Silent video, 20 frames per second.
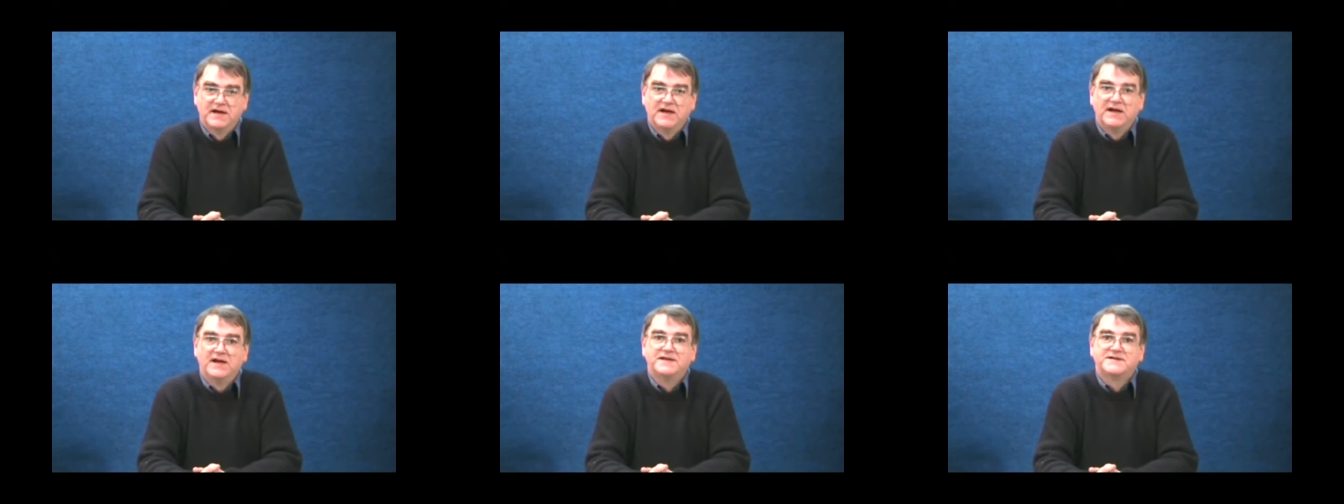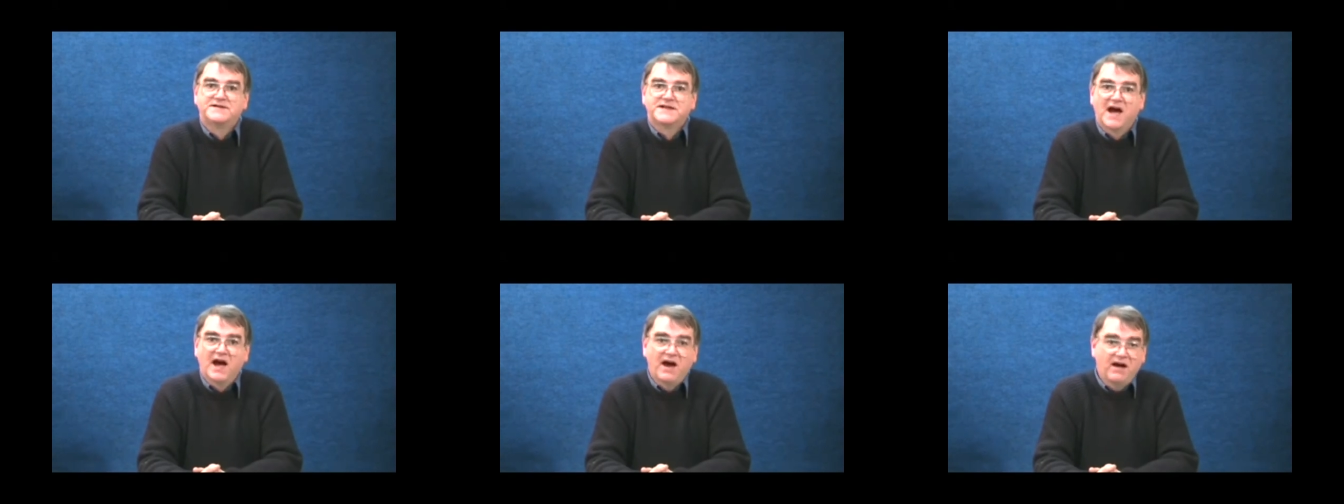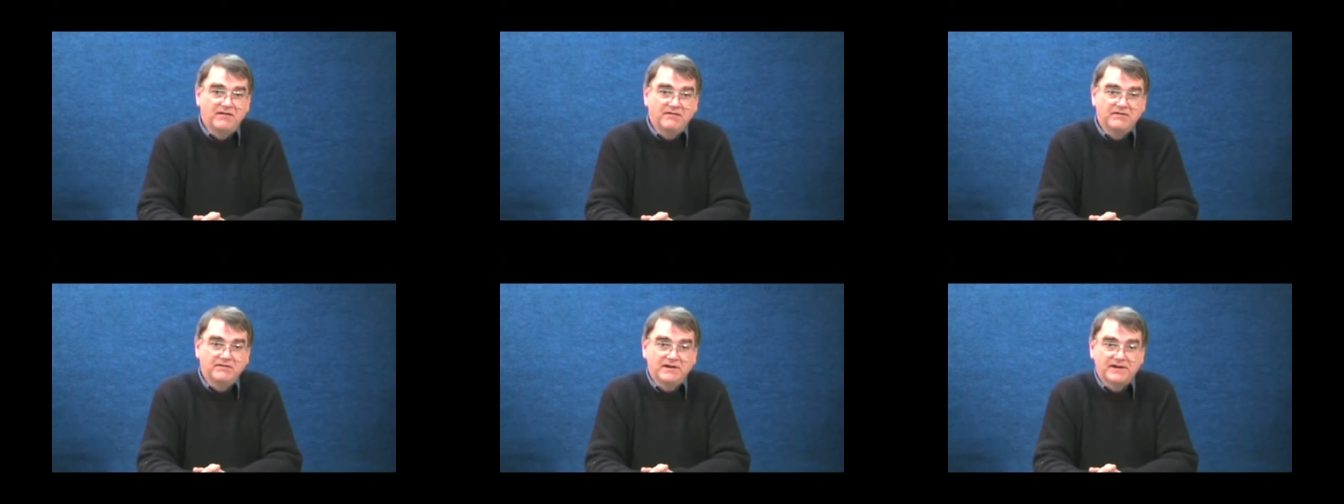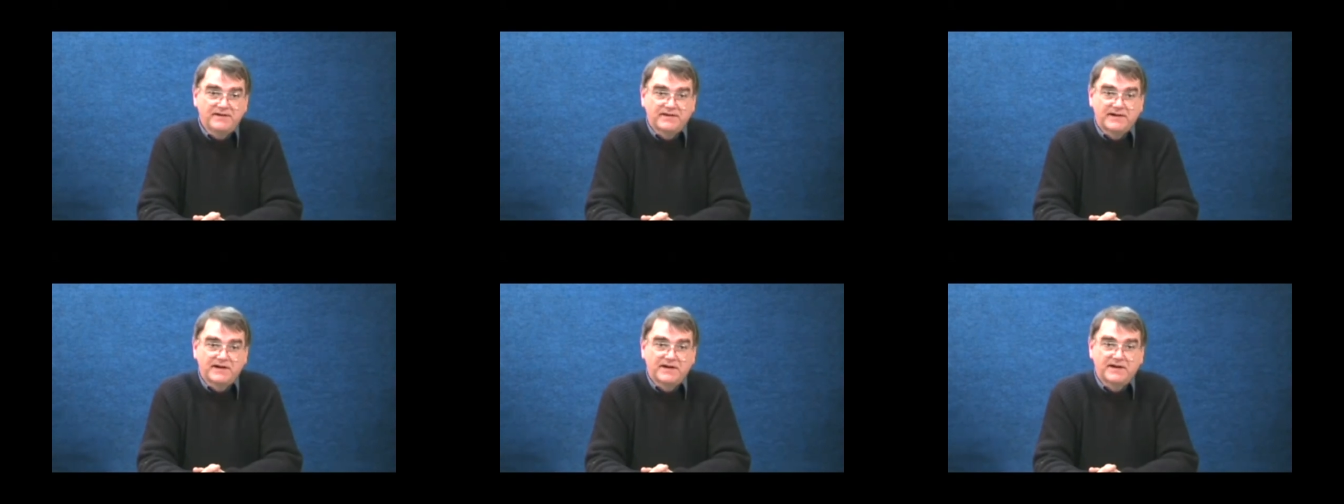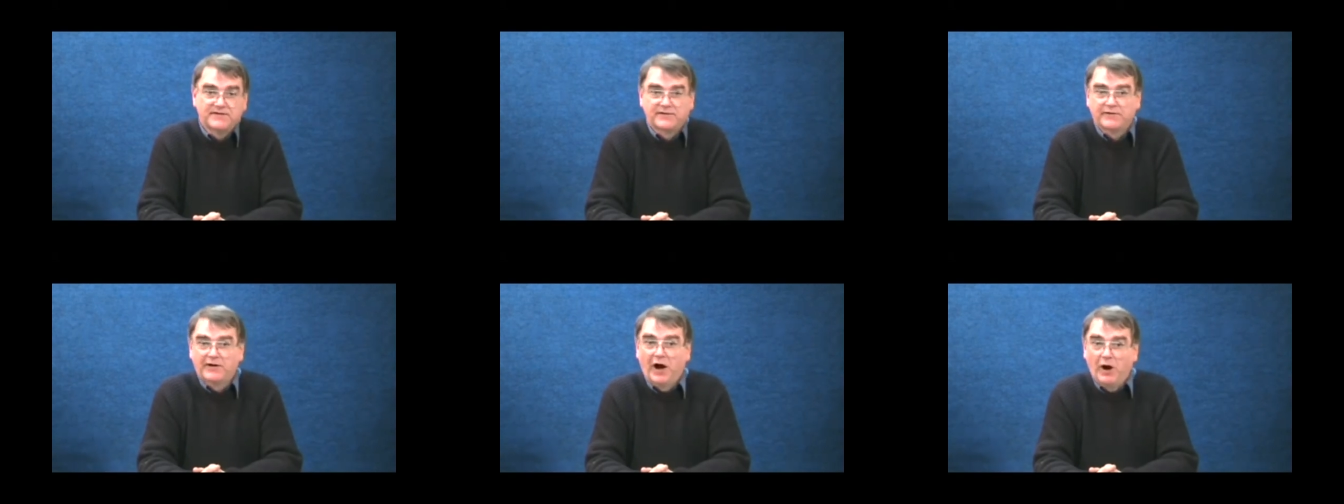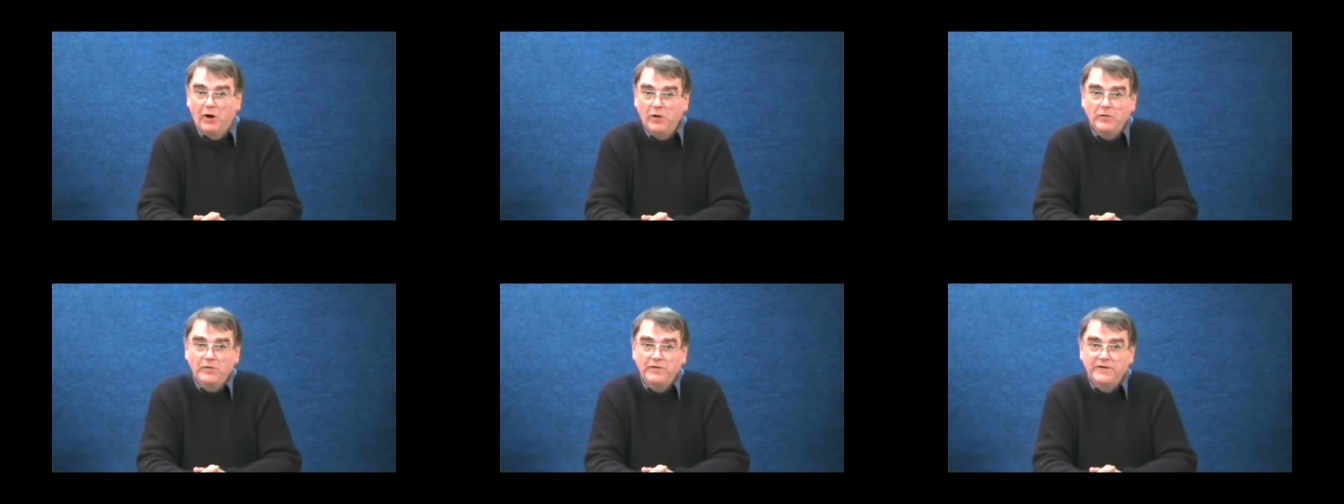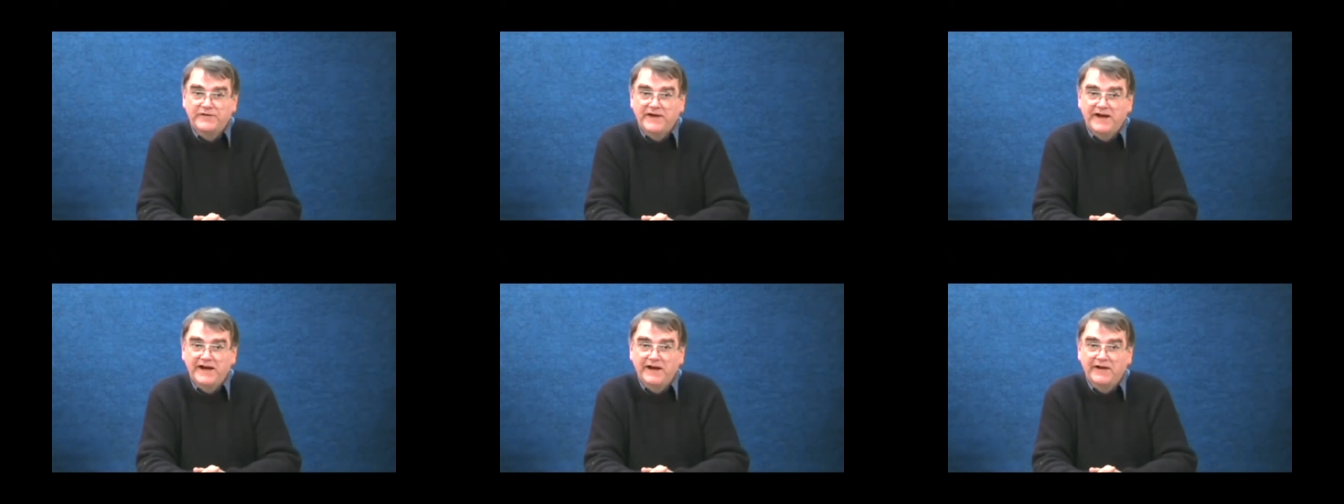it's only there to hold the
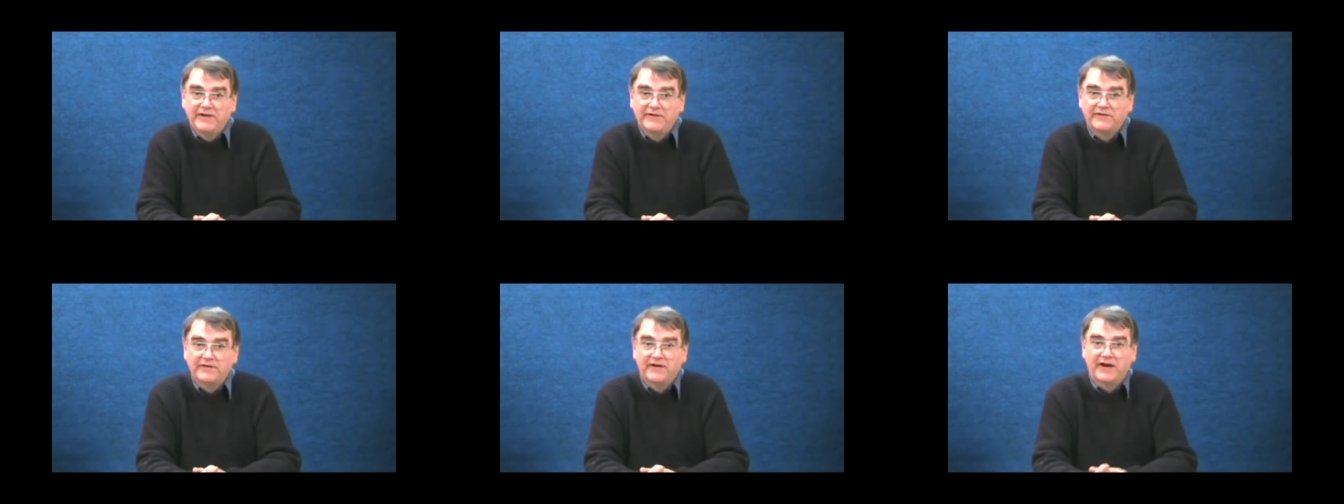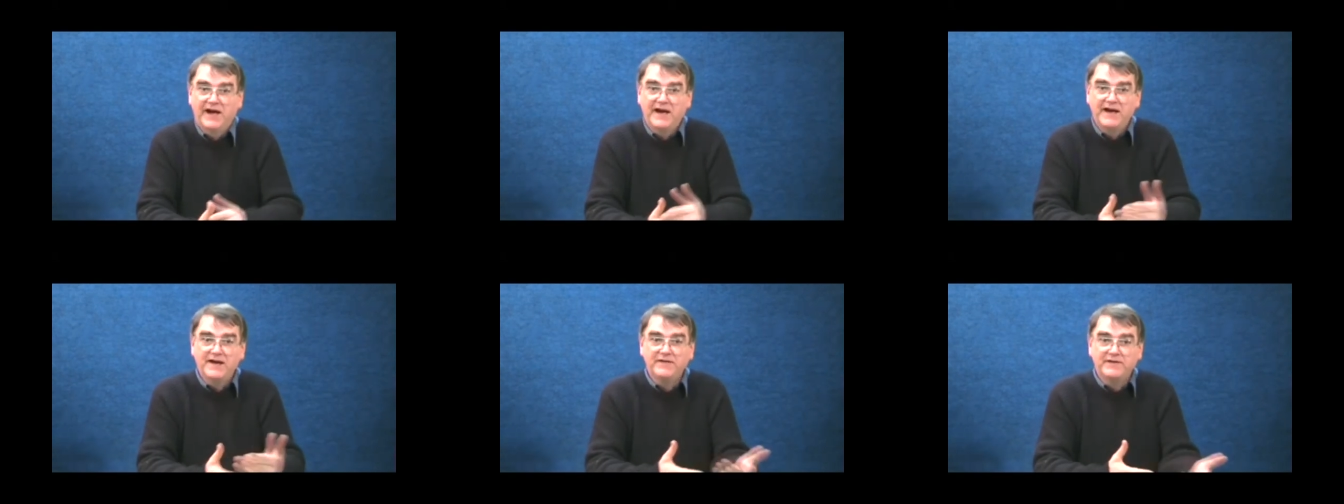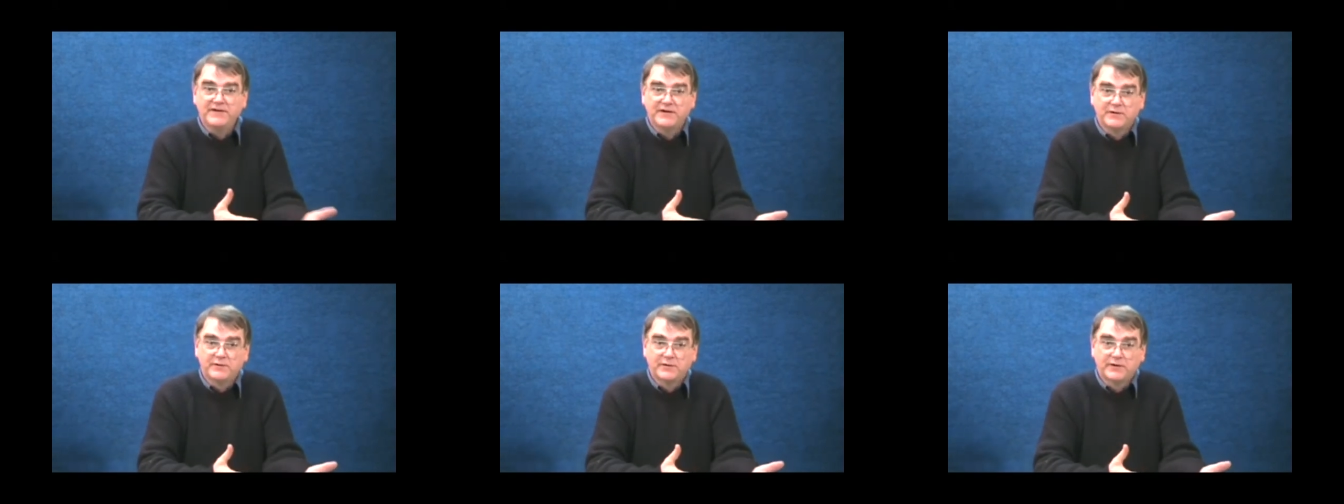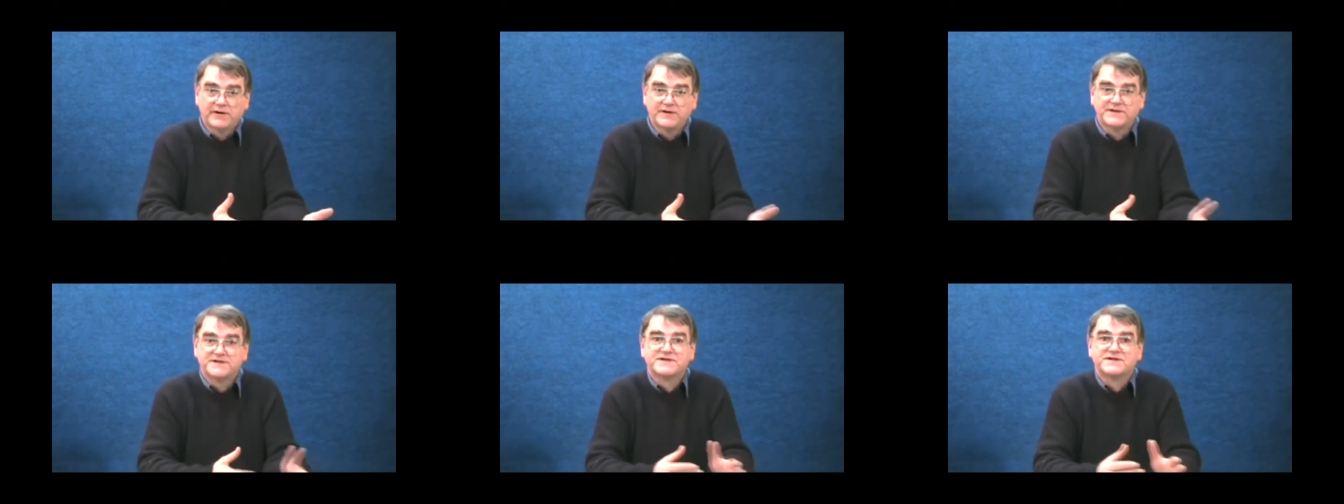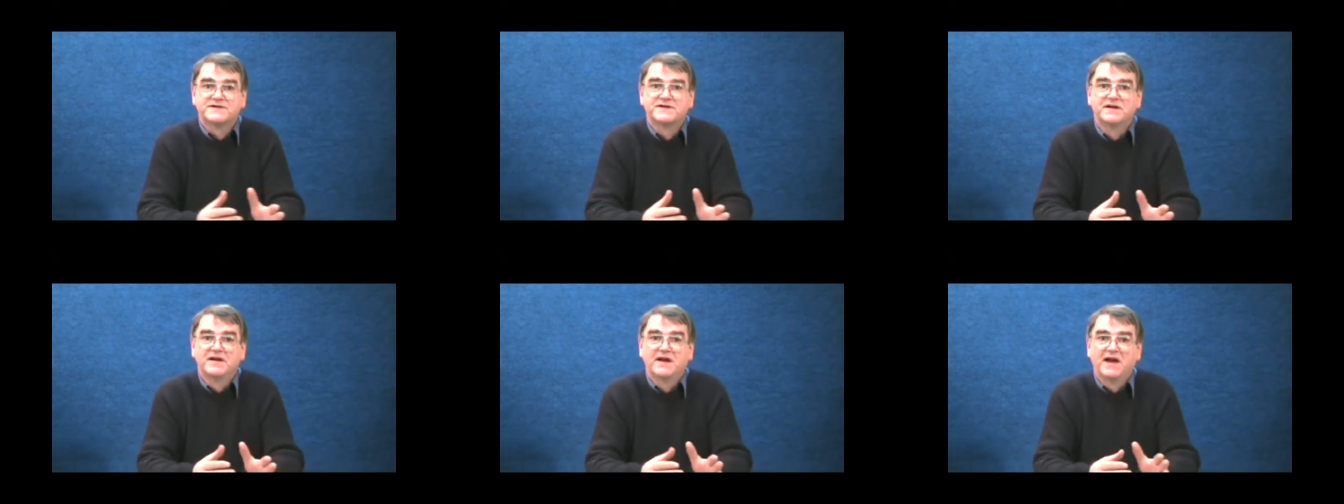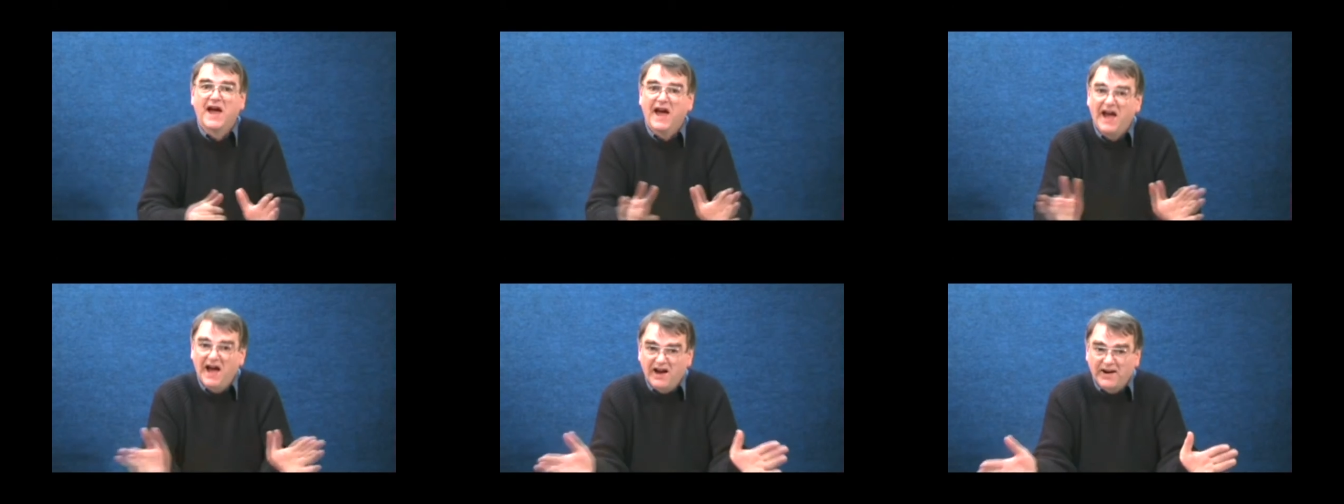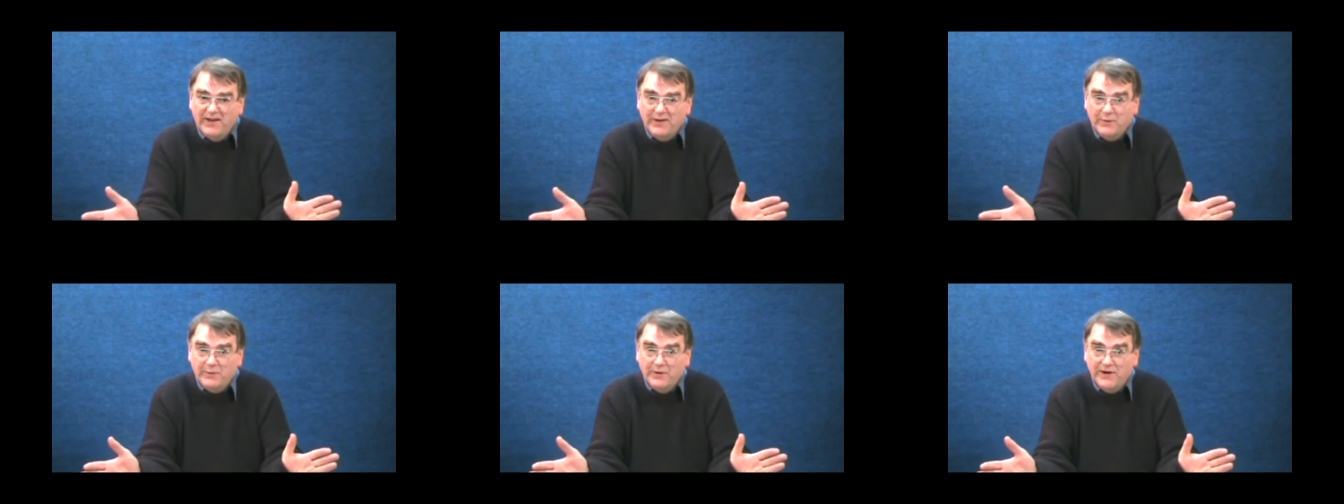talent and the audience
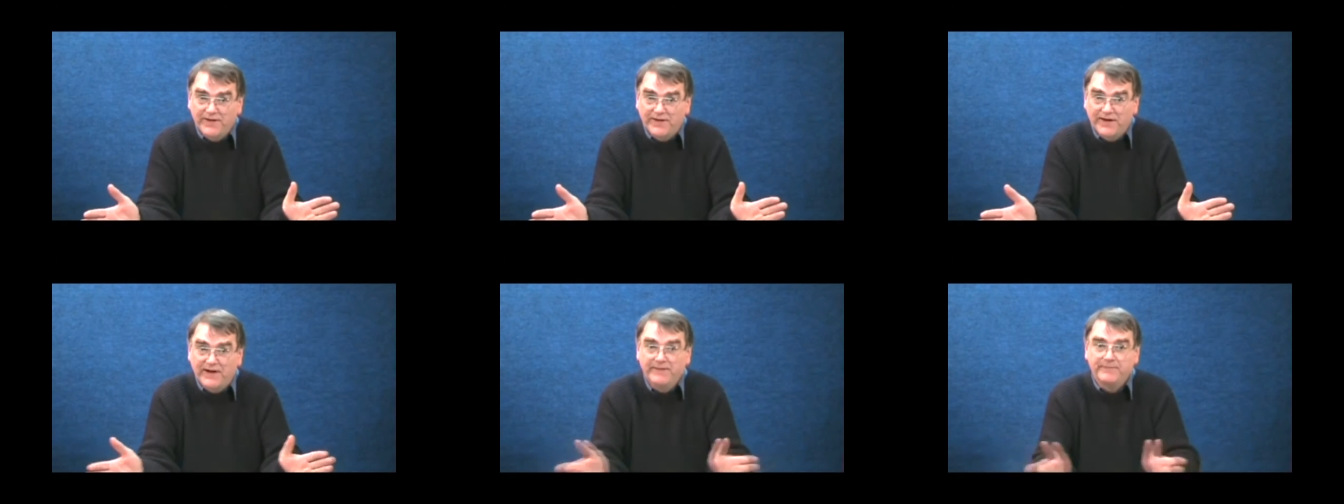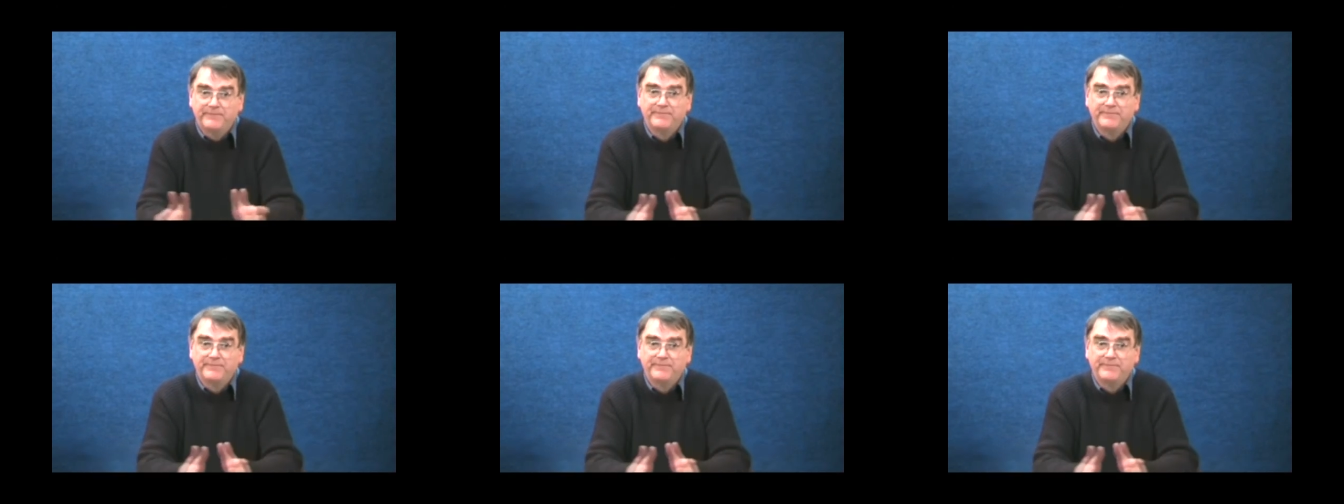out of the weather.